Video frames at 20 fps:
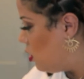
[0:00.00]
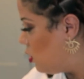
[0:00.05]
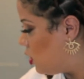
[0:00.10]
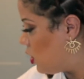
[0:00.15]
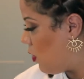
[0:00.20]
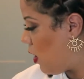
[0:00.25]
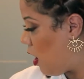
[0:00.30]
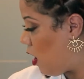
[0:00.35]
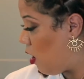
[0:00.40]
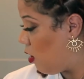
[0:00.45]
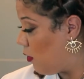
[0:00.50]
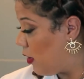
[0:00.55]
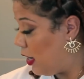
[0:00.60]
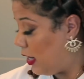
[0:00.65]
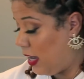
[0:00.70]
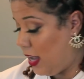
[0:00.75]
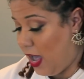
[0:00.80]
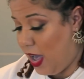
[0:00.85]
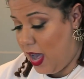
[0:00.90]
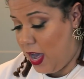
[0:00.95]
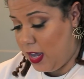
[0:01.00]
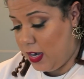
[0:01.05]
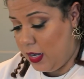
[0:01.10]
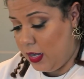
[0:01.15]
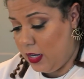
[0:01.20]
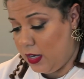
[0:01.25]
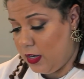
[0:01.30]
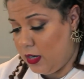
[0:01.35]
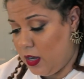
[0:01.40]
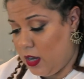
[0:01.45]
So I already
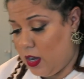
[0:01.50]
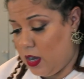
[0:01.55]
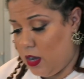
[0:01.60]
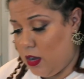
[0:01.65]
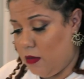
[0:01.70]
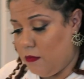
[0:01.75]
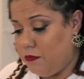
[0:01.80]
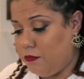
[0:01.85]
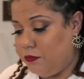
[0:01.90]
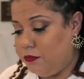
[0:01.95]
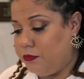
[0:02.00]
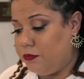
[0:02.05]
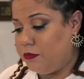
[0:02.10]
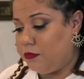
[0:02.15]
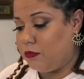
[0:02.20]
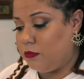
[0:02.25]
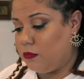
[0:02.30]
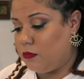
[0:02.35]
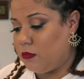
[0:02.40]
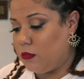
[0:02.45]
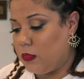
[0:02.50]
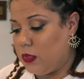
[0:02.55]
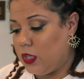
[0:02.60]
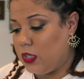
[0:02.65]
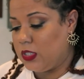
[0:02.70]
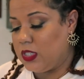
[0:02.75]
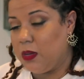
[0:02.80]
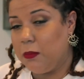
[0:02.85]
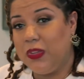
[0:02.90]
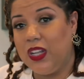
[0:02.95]
added
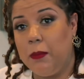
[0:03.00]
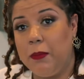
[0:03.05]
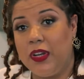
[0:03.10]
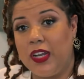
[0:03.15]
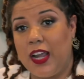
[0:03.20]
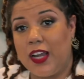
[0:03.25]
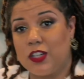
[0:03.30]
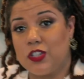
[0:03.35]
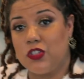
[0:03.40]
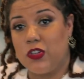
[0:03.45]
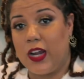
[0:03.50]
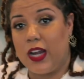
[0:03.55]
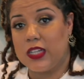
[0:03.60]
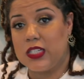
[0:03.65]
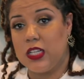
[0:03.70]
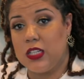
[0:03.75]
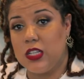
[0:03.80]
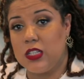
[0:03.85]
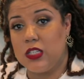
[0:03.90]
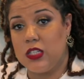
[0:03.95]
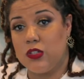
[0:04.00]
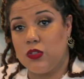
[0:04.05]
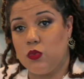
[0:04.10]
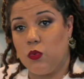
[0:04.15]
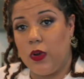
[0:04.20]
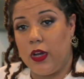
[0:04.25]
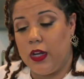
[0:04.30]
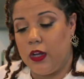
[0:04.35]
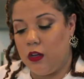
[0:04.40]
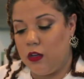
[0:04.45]
some lemon extract to this as
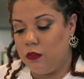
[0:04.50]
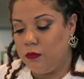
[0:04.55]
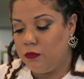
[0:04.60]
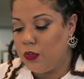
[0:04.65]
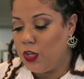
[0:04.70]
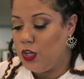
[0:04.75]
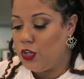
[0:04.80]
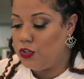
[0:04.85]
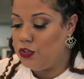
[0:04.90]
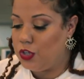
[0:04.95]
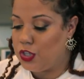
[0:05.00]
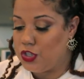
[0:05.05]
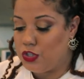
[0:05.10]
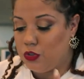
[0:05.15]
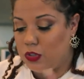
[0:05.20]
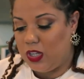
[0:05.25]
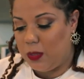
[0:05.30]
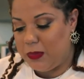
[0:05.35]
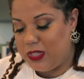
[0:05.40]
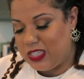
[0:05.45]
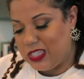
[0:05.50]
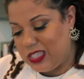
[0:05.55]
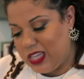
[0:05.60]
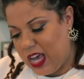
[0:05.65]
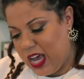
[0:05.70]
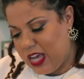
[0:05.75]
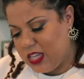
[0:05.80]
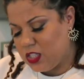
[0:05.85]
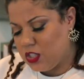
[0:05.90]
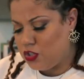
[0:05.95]
well. You can do lemon
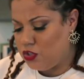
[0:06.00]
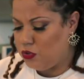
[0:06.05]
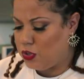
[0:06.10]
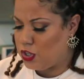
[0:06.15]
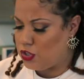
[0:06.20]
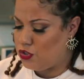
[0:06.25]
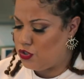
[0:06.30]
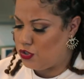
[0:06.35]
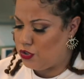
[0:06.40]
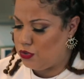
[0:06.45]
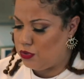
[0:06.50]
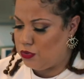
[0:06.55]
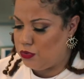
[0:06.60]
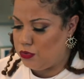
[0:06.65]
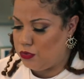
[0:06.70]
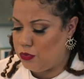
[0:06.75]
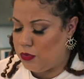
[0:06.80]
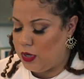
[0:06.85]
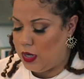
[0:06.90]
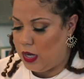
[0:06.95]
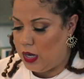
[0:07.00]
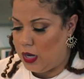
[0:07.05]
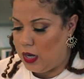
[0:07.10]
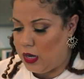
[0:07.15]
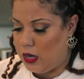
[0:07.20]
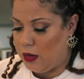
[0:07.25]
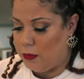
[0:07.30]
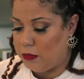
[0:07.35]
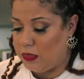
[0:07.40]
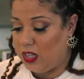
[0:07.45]
zest, you can do
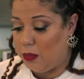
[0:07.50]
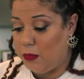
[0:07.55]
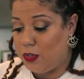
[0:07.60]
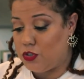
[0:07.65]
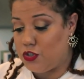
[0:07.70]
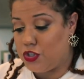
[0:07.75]
lemon